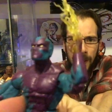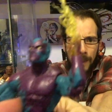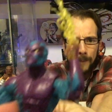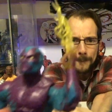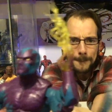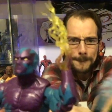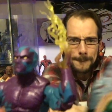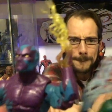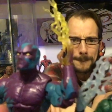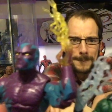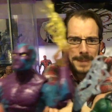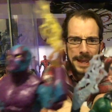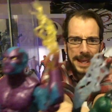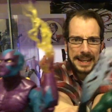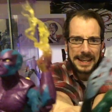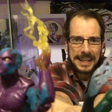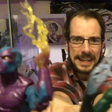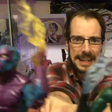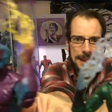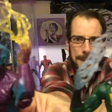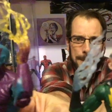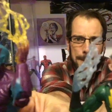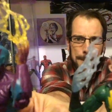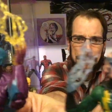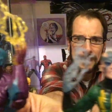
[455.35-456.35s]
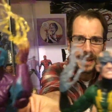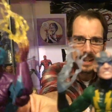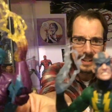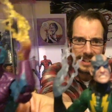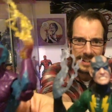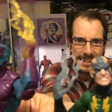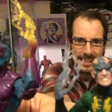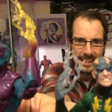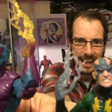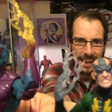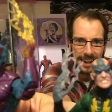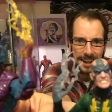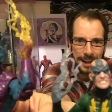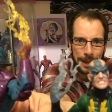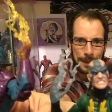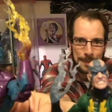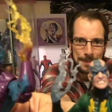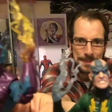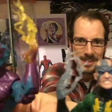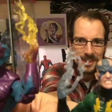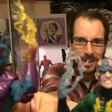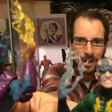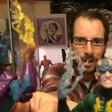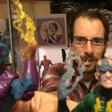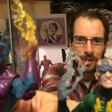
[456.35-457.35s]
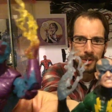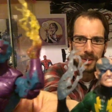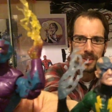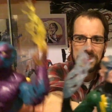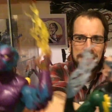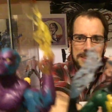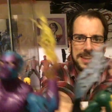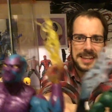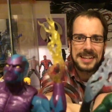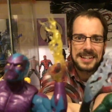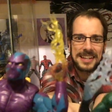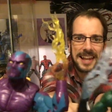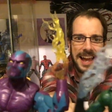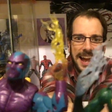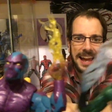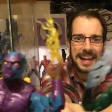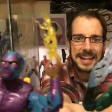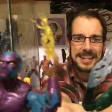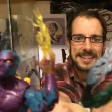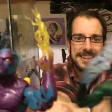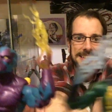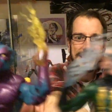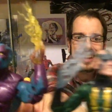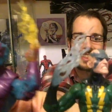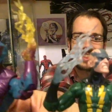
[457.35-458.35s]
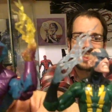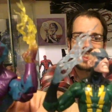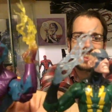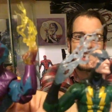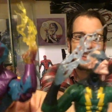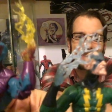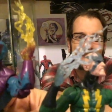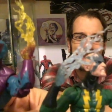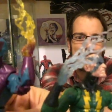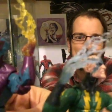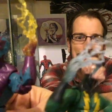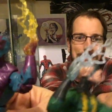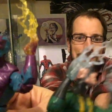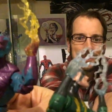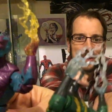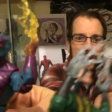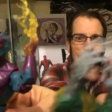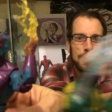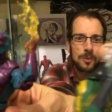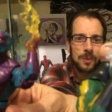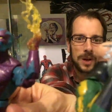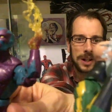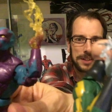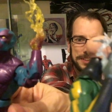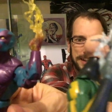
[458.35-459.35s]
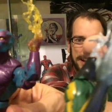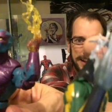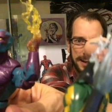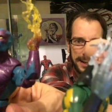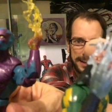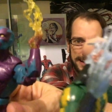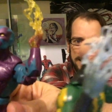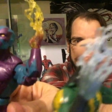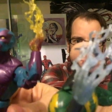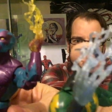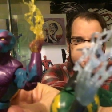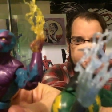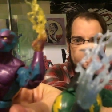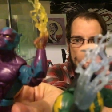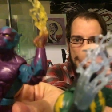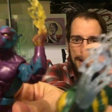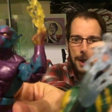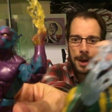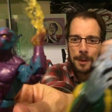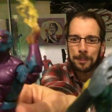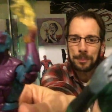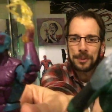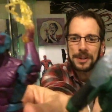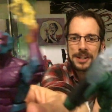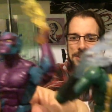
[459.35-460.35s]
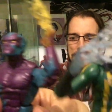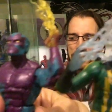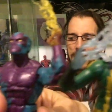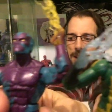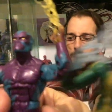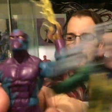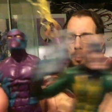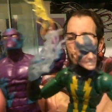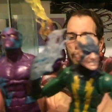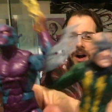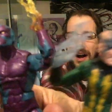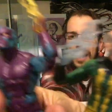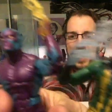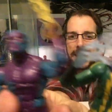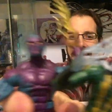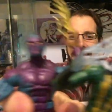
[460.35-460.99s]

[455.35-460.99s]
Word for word: many times. So these hands, they're so well done. I can appreciate why